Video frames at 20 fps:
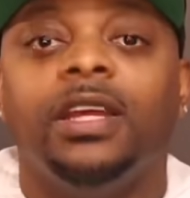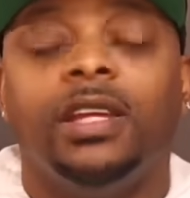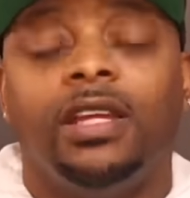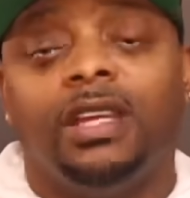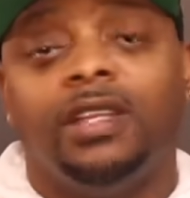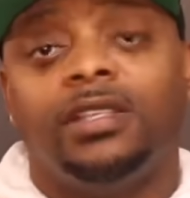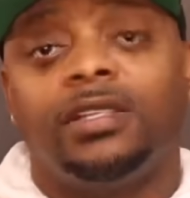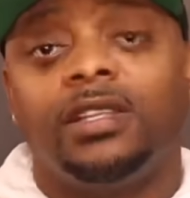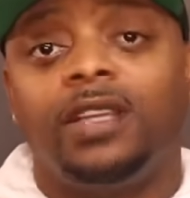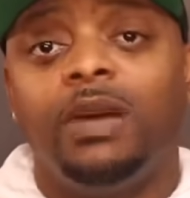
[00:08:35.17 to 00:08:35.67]

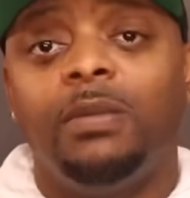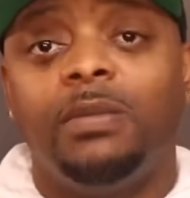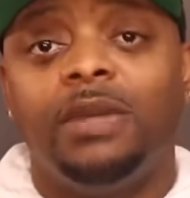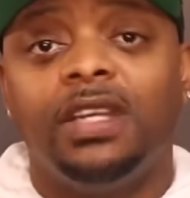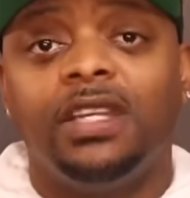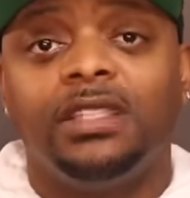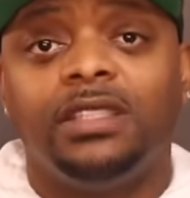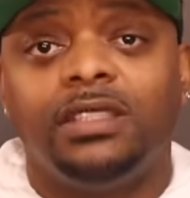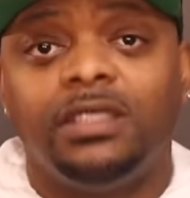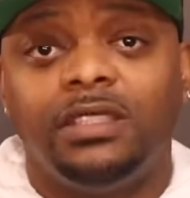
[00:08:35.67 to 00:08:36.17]
In some
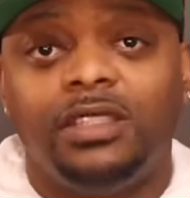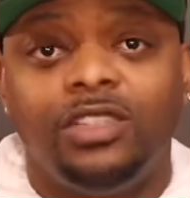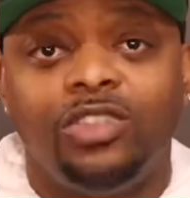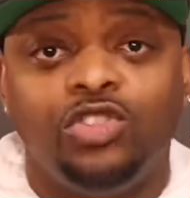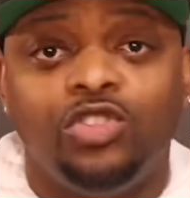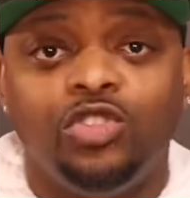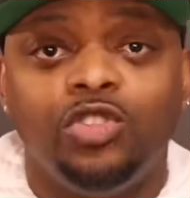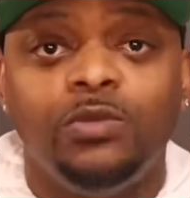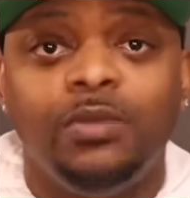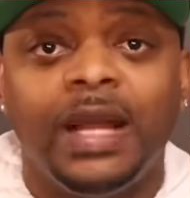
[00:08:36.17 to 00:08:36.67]

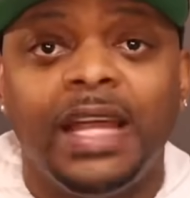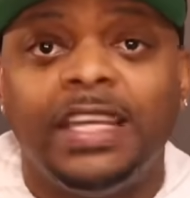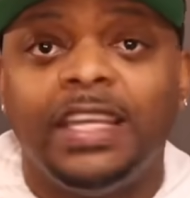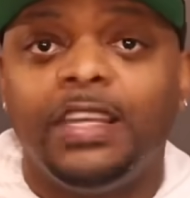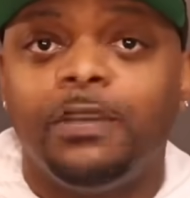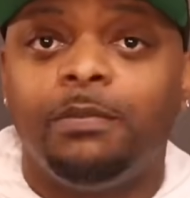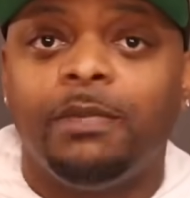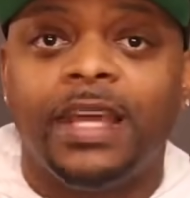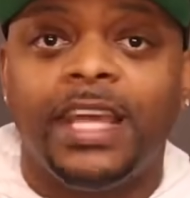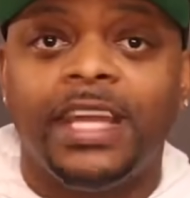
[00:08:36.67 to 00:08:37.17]
instances, you might
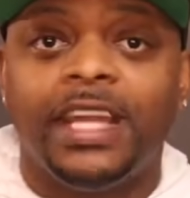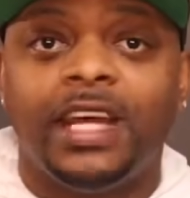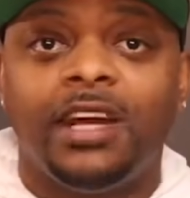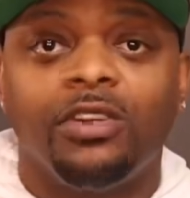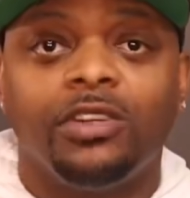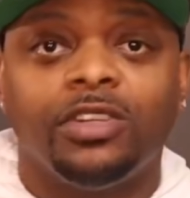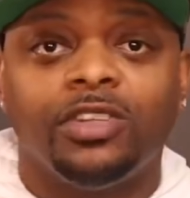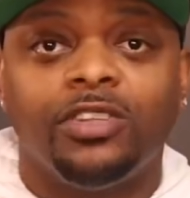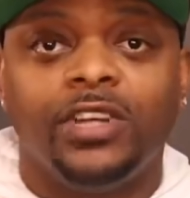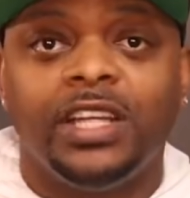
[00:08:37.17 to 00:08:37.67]
get paid
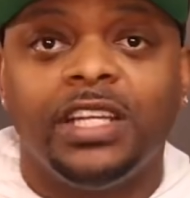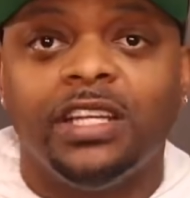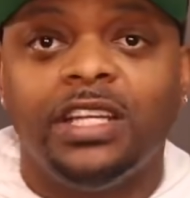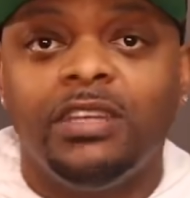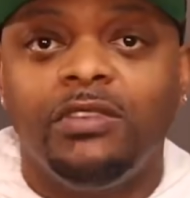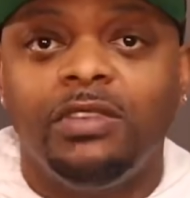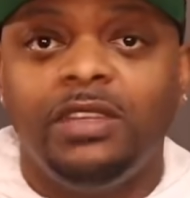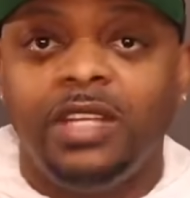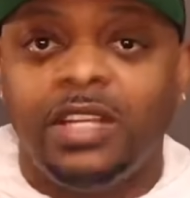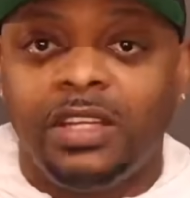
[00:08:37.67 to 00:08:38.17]
out a great
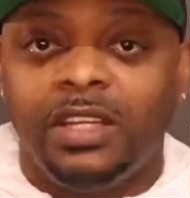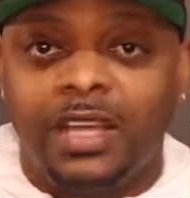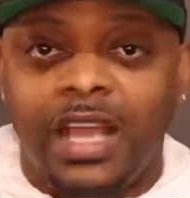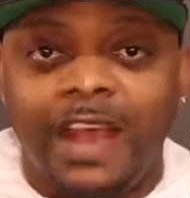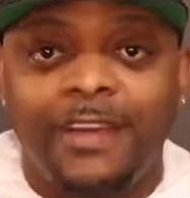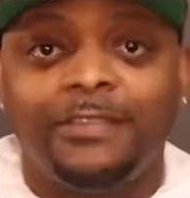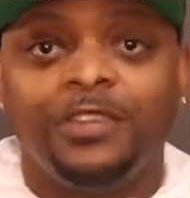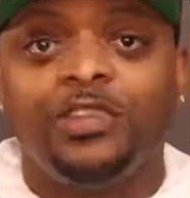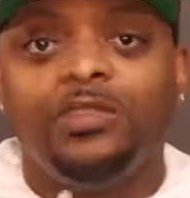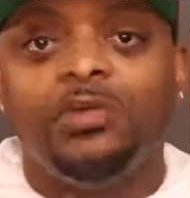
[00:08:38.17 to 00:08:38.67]
dividend
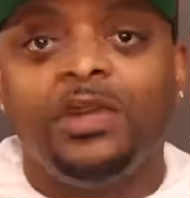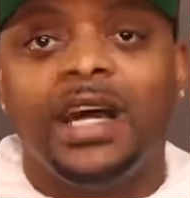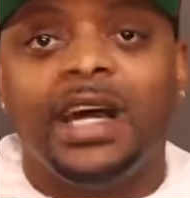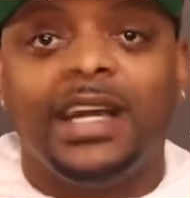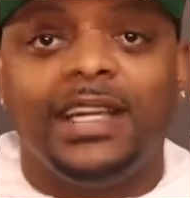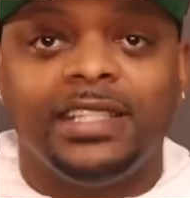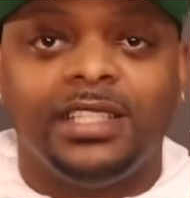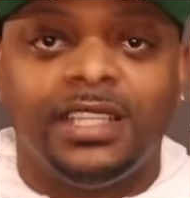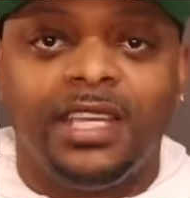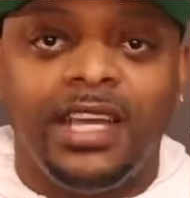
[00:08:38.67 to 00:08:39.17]
after you
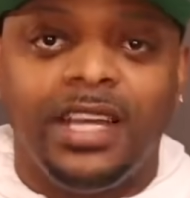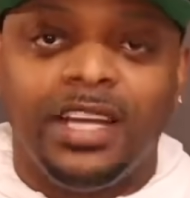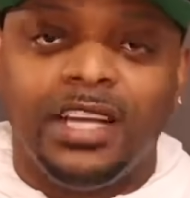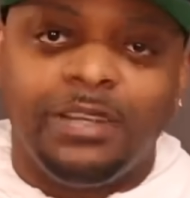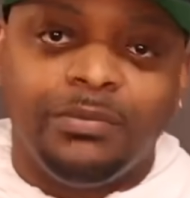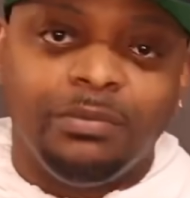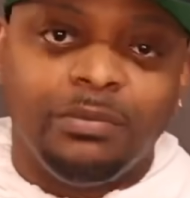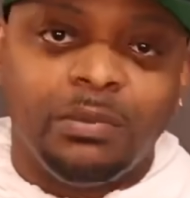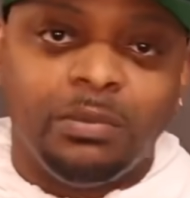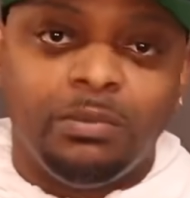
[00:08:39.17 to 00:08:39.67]
guys
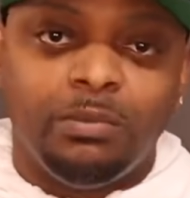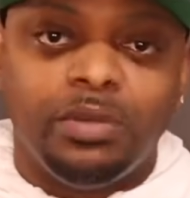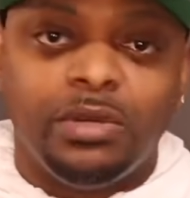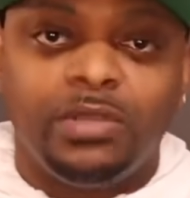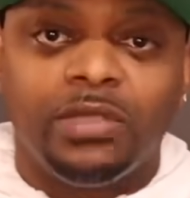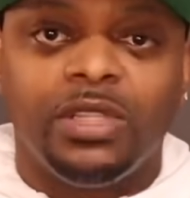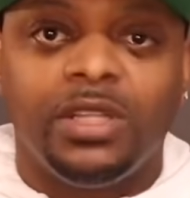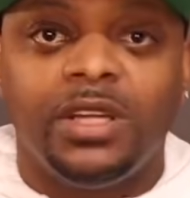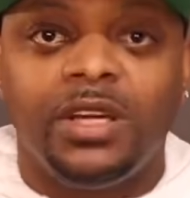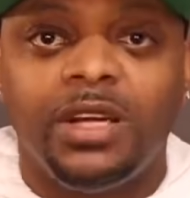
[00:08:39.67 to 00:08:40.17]

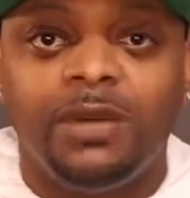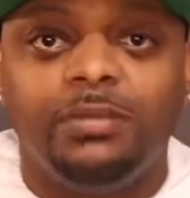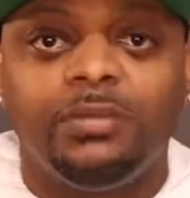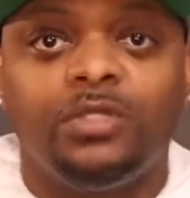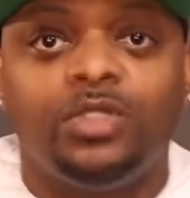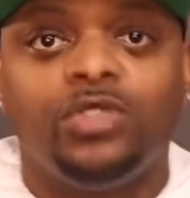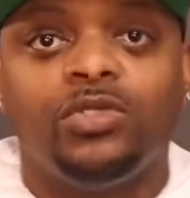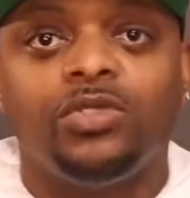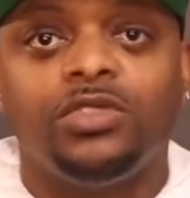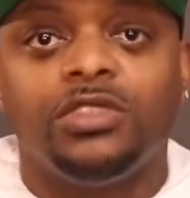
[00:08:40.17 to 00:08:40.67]
build it up
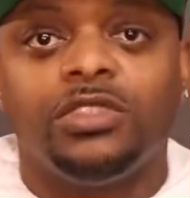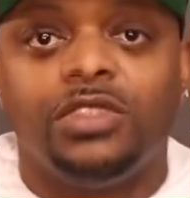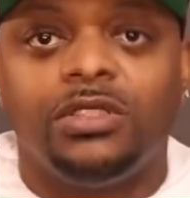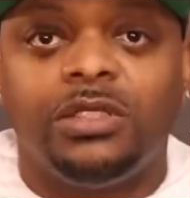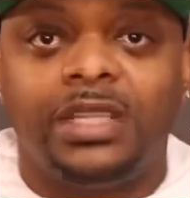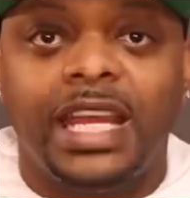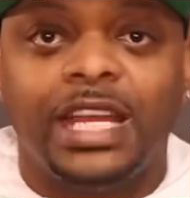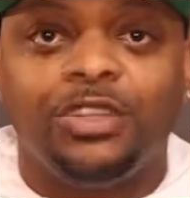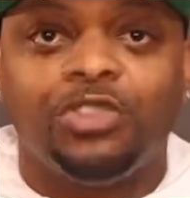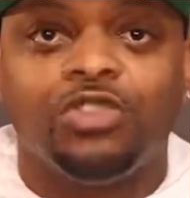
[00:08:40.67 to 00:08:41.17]
to a
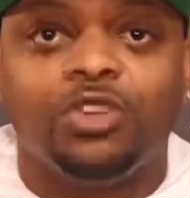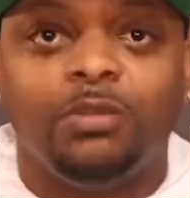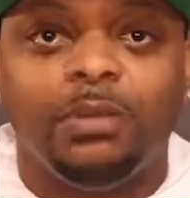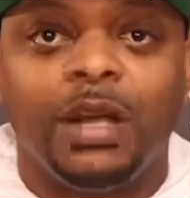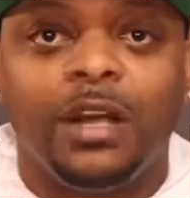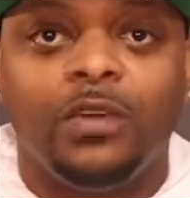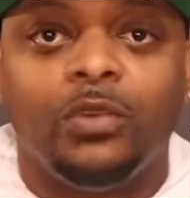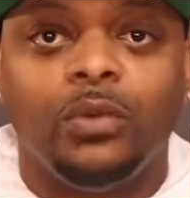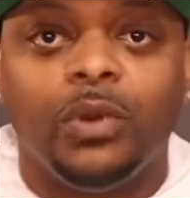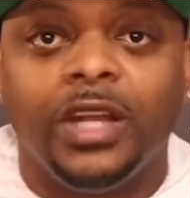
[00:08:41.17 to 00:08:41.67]
substantial
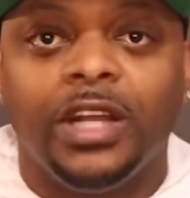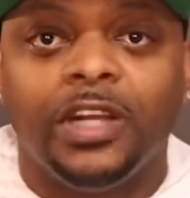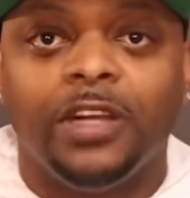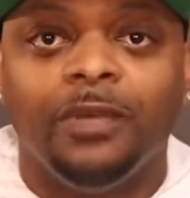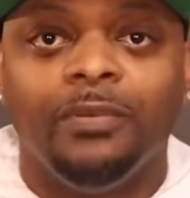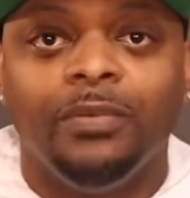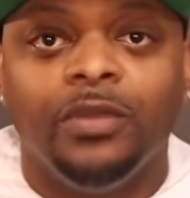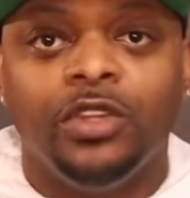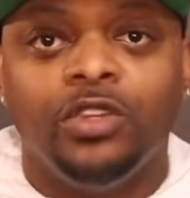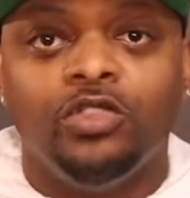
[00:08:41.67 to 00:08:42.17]
amount
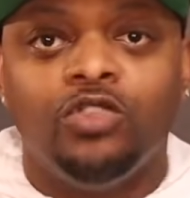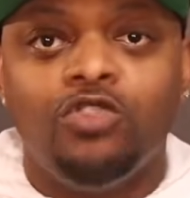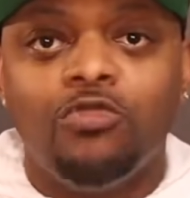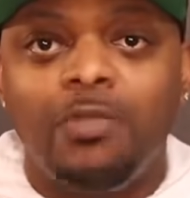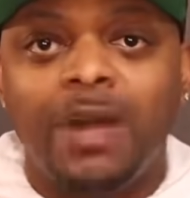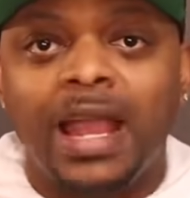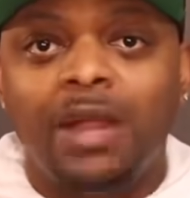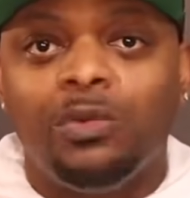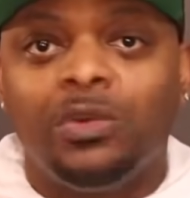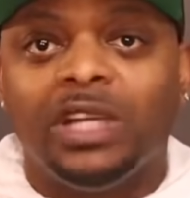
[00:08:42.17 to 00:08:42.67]
where you
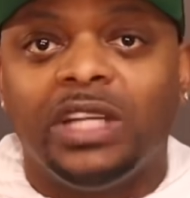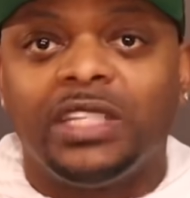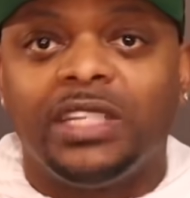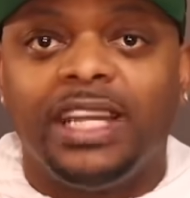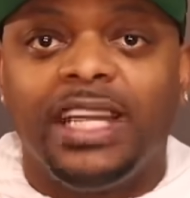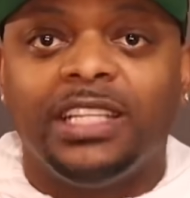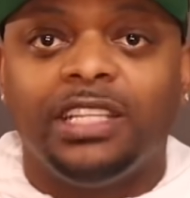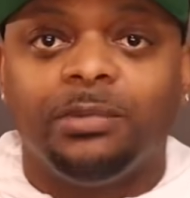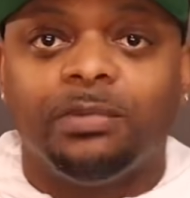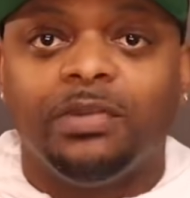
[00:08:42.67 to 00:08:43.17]
might want to
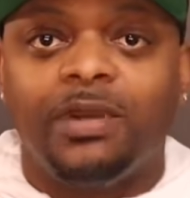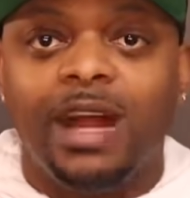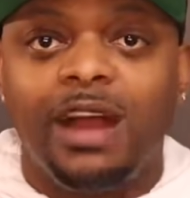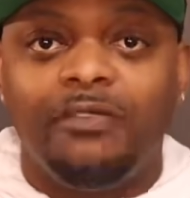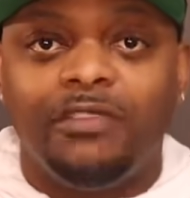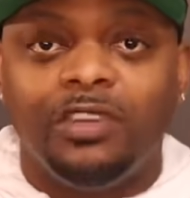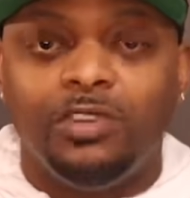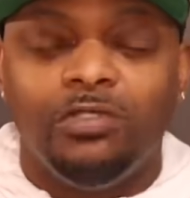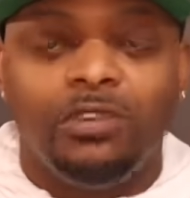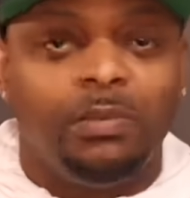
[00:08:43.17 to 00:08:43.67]
take the
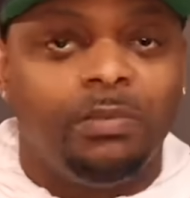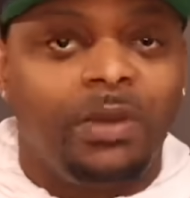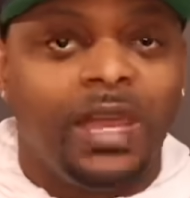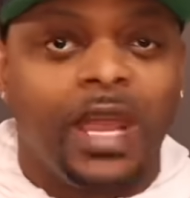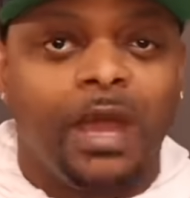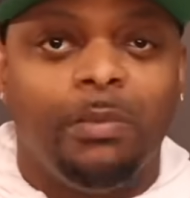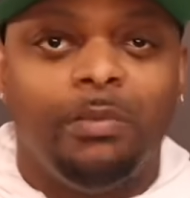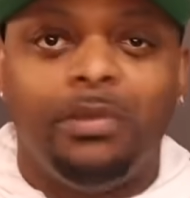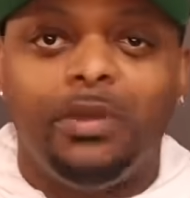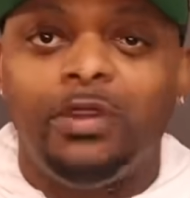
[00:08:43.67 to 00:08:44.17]
profit. You can
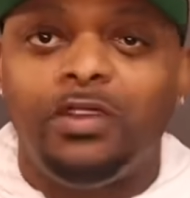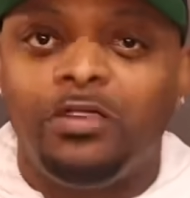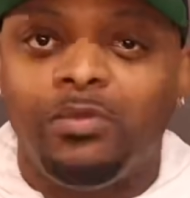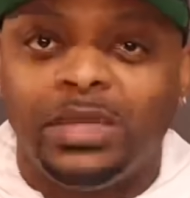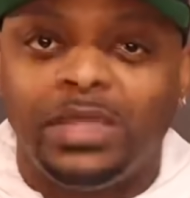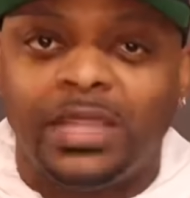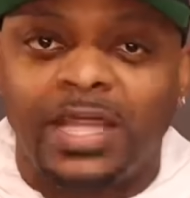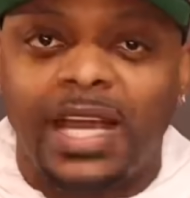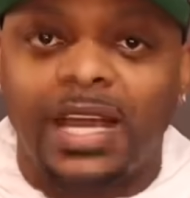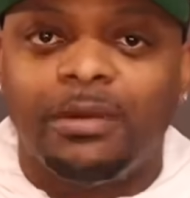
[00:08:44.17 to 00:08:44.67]
pay a bill
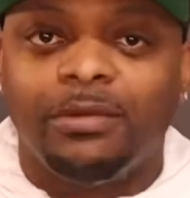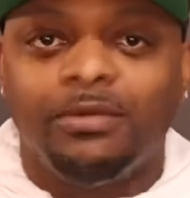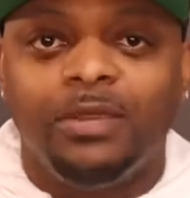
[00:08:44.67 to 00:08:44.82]
with that.